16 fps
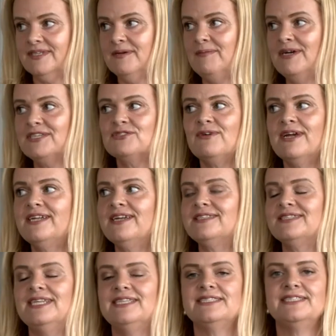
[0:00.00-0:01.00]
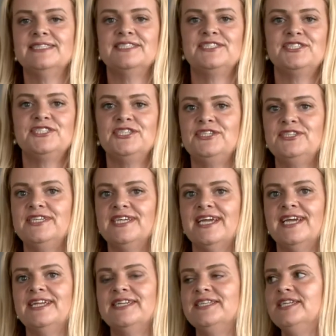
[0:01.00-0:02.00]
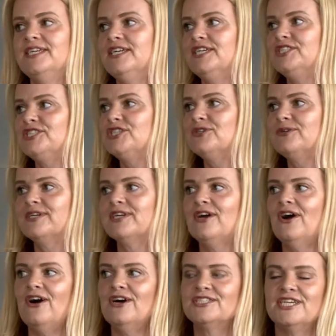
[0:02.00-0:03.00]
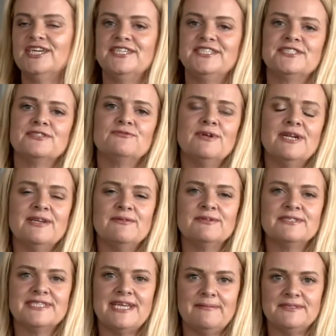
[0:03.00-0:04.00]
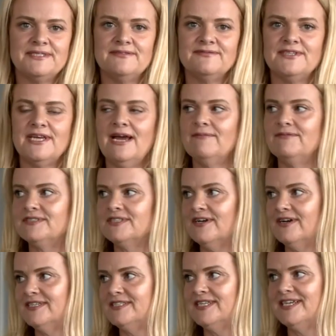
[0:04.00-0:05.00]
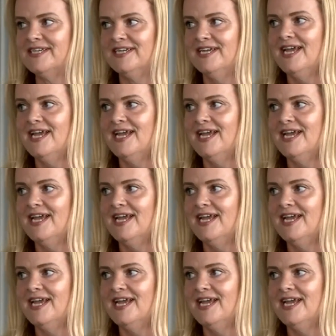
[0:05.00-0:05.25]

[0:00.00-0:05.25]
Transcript: Commercial radio's listeners tuning in during car journeys are really receptive to advertising,